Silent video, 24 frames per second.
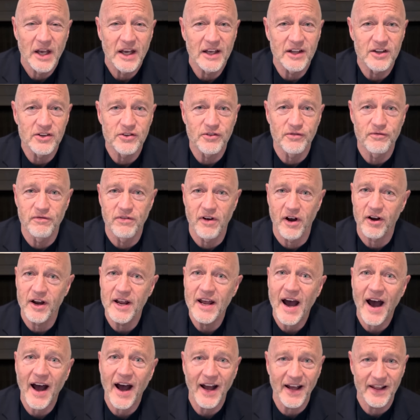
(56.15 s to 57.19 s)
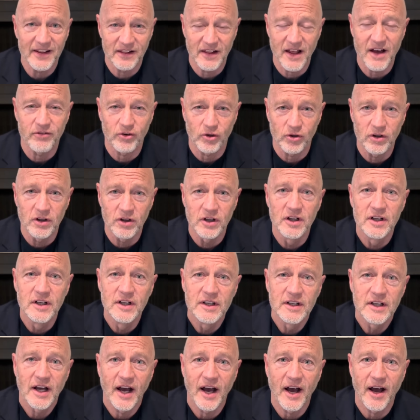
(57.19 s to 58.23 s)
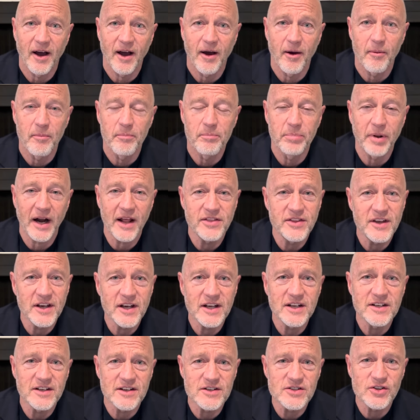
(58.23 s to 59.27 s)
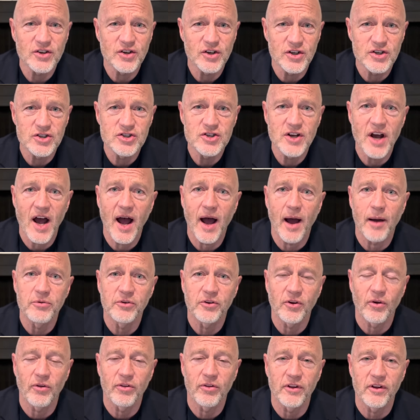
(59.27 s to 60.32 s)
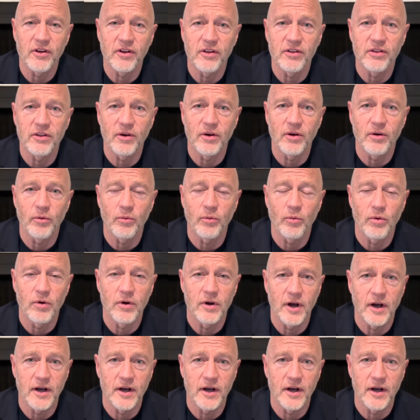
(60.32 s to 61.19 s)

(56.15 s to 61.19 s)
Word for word: It's very high level. Uh, but I think it does a good job. So the, the,